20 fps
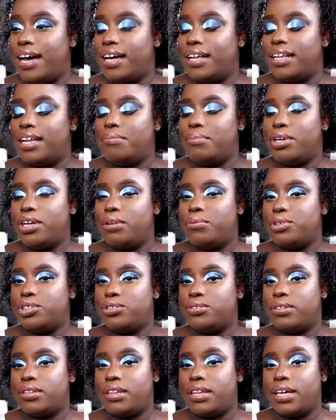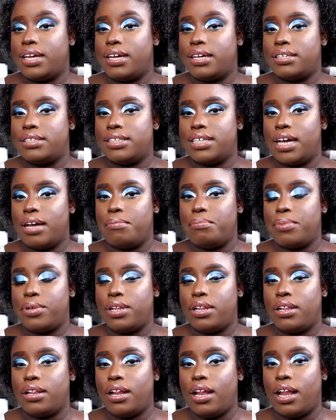let me know what you think down
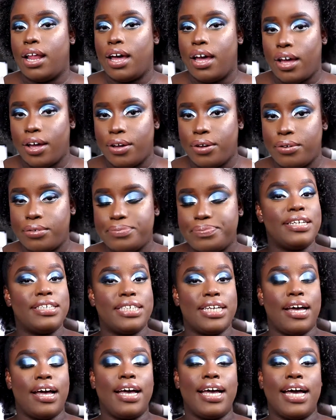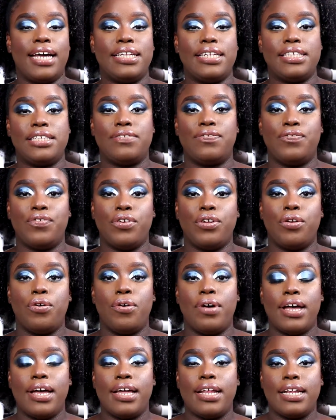below. Let's see how I got this
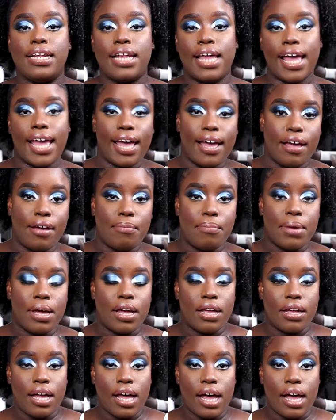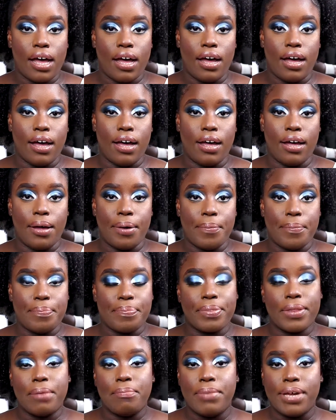full-on glam
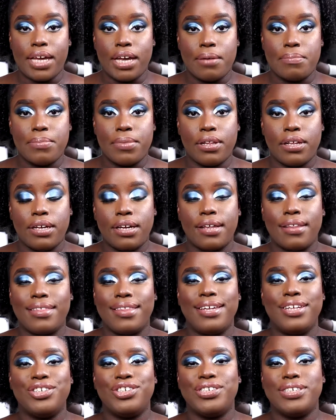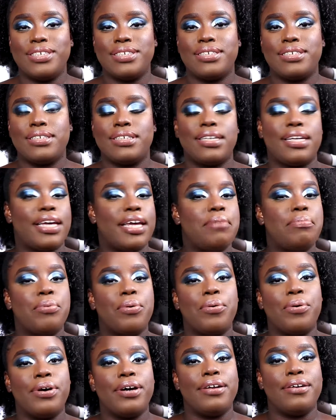makeup look. Then just keep
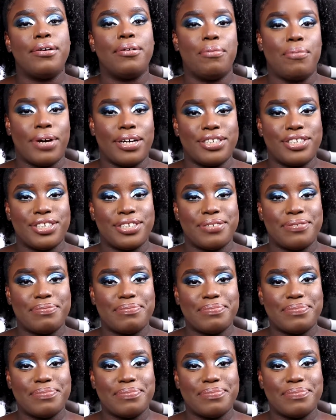on watching.